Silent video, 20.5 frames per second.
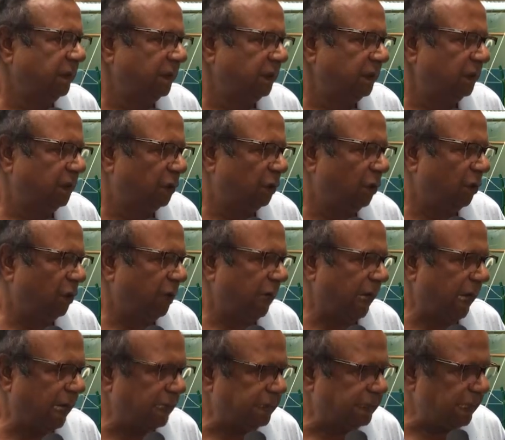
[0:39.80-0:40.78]
So
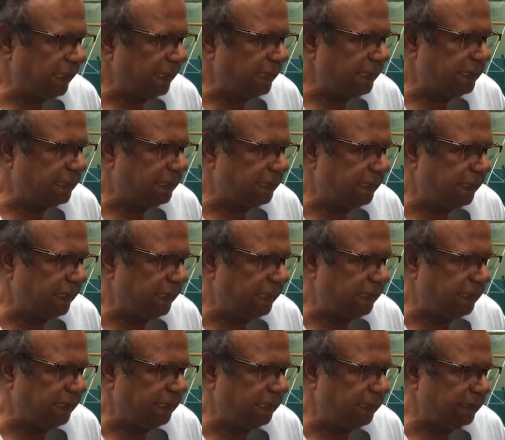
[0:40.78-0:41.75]
hatchery
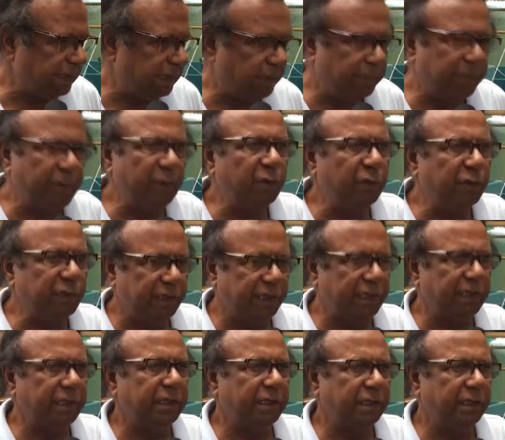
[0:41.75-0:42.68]
seed is the pure seed,